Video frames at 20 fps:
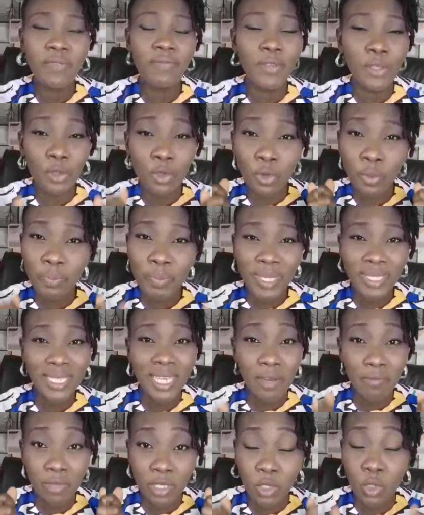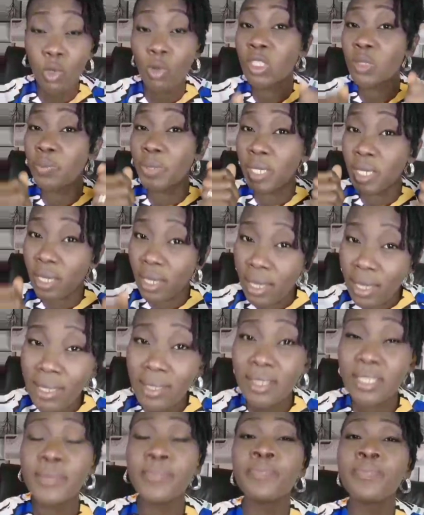giving you better results,
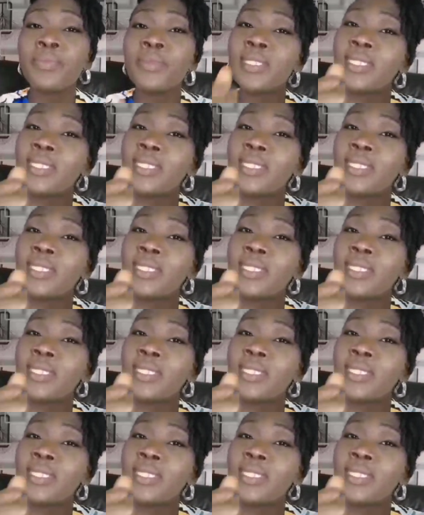because